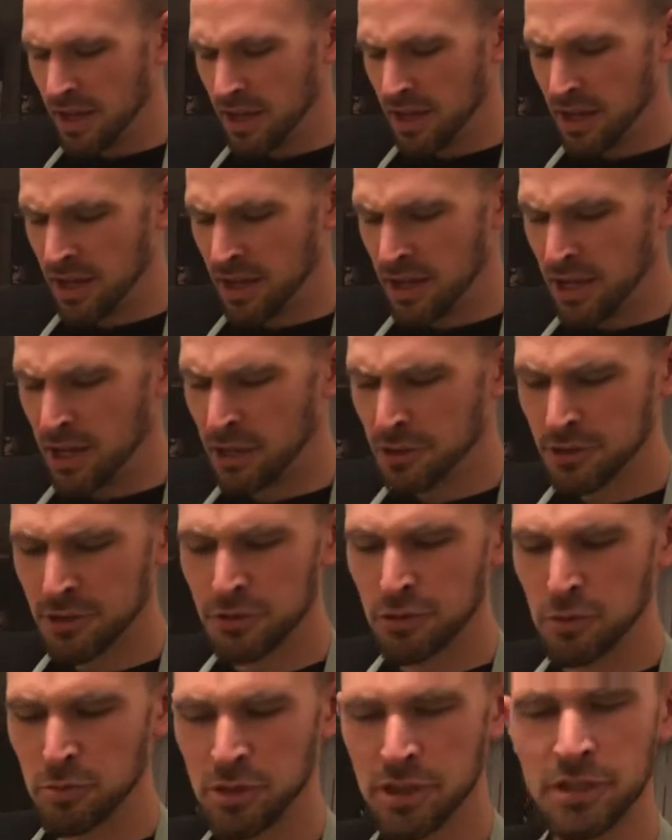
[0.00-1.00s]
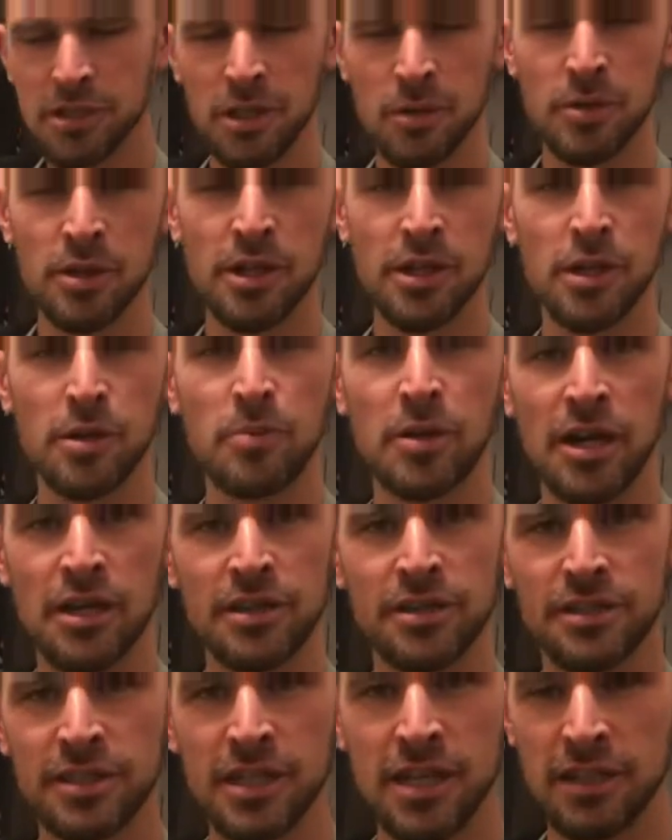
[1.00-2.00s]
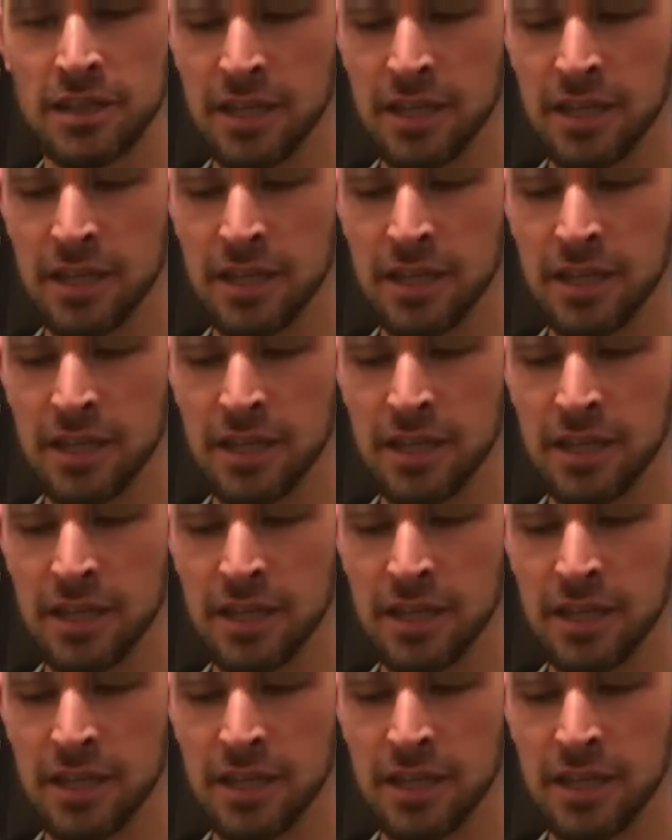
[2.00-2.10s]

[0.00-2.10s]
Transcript: Also, don't be intimidated by this,